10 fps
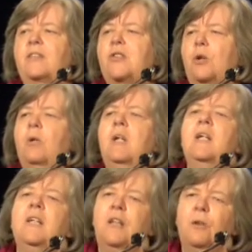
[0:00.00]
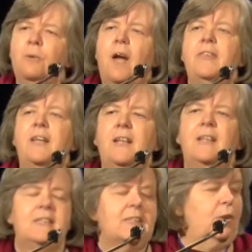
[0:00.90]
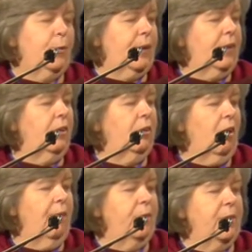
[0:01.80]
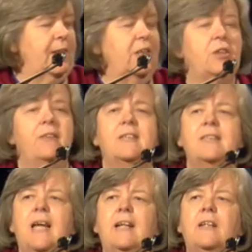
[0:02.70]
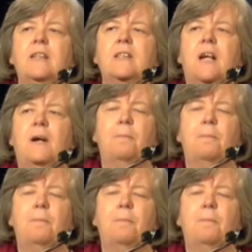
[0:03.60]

And so, you know, I think it is a critical conversation. The second